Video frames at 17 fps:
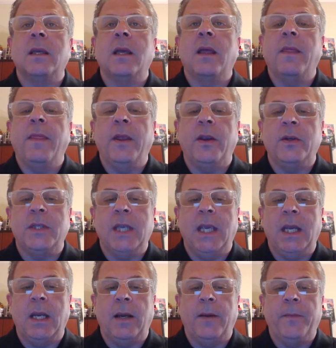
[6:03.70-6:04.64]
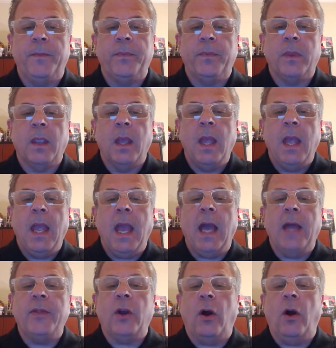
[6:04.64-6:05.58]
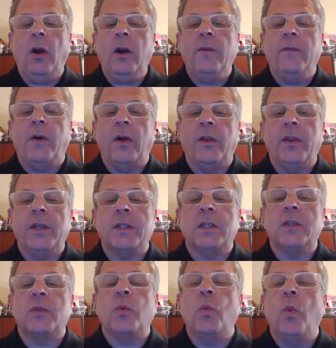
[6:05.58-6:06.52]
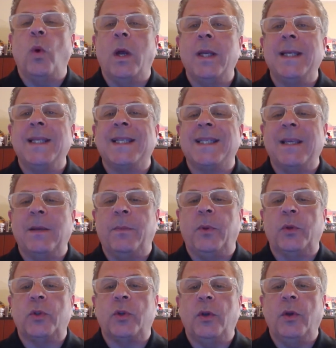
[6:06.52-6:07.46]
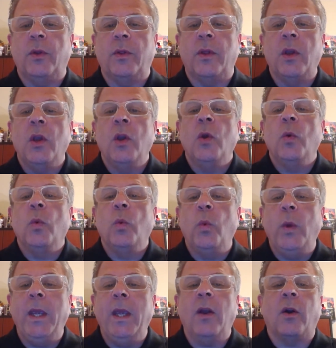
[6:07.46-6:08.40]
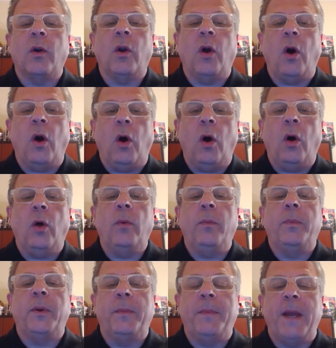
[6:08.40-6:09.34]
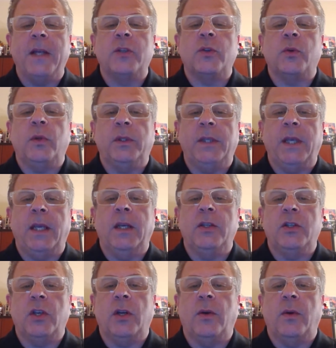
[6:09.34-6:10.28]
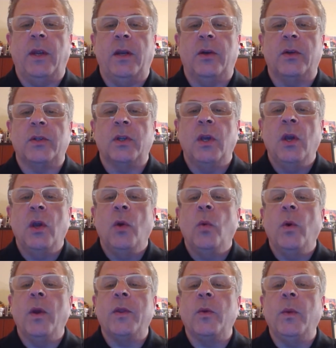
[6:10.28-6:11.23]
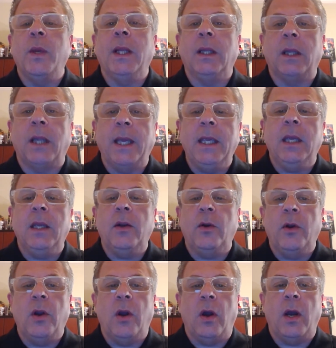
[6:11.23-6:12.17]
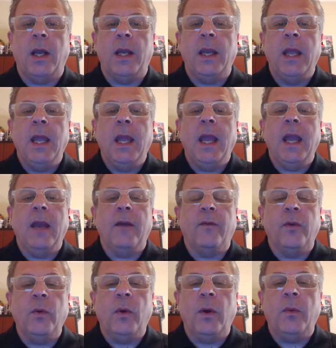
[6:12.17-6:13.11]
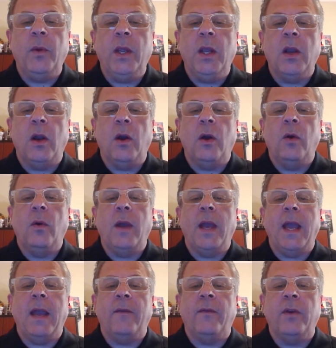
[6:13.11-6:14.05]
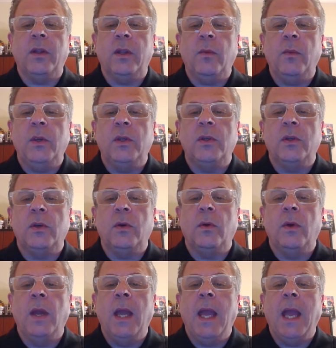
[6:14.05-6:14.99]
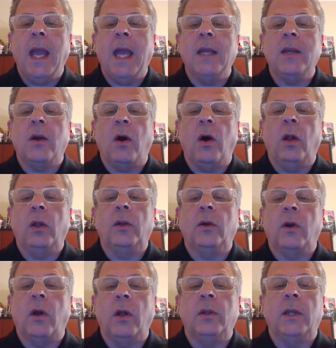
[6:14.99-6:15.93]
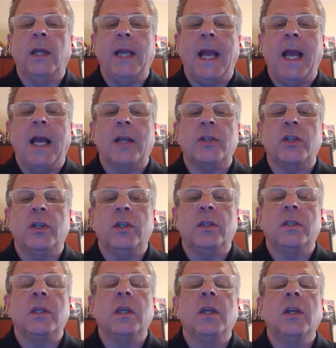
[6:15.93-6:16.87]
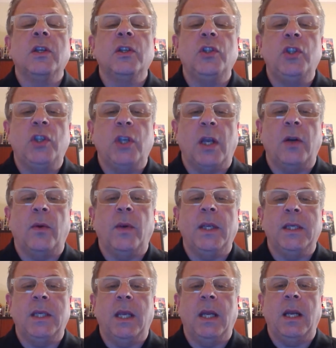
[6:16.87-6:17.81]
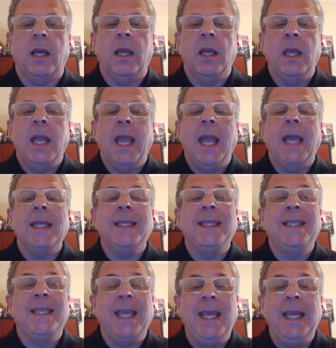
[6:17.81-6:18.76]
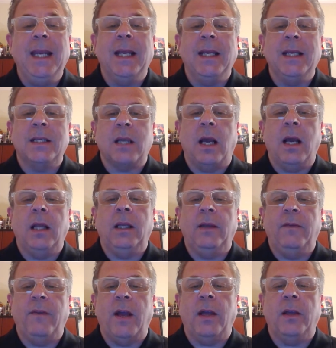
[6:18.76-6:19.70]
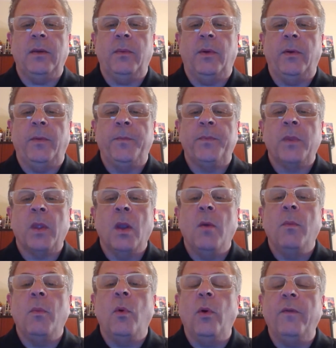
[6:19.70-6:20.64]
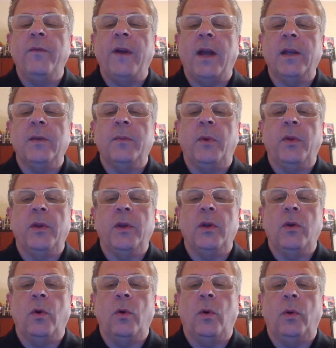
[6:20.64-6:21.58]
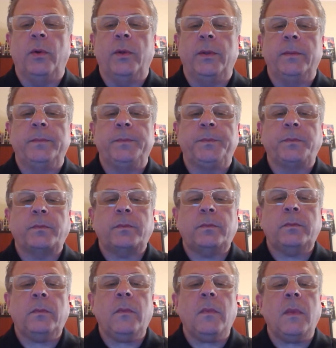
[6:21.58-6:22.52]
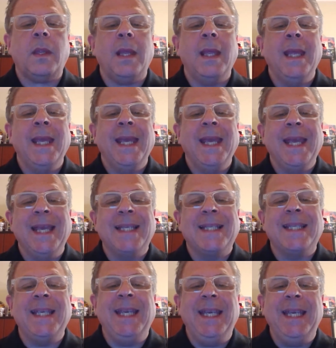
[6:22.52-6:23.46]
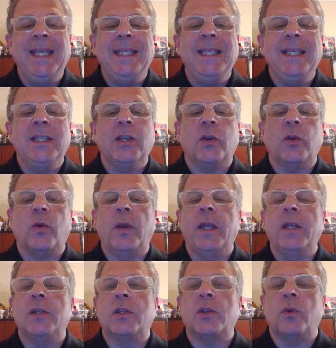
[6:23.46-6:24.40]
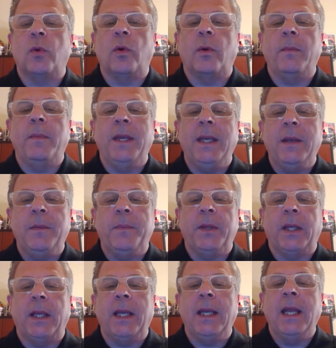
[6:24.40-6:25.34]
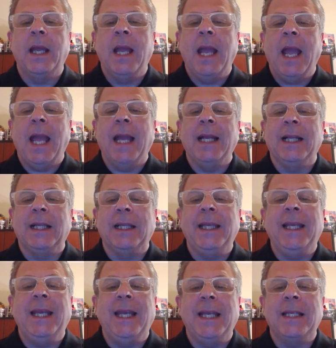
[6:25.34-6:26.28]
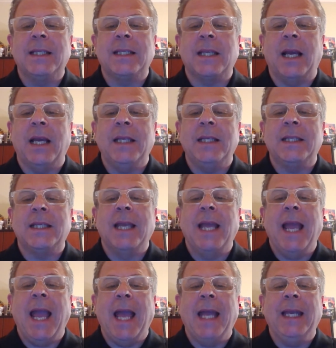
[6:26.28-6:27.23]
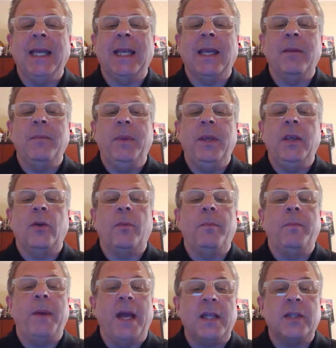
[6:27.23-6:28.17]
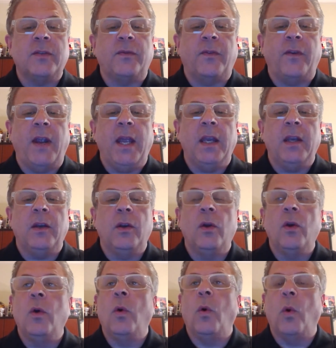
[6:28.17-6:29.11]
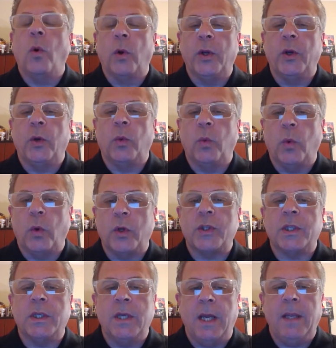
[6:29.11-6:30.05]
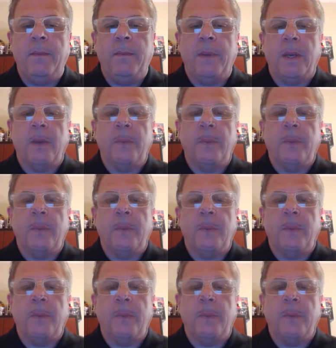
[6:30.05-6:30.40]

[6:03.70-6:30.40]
their data. At the heart of all this is one simple truth. We are all perpetual data generators. Whether we like it or not, everywhere we go, everything we do, and all our online actions generate data. And data is highly valuable, more valuable than gold. It's easy to create, store, manipulate, and glean insights, and it can be your best friend or your worst nightmare.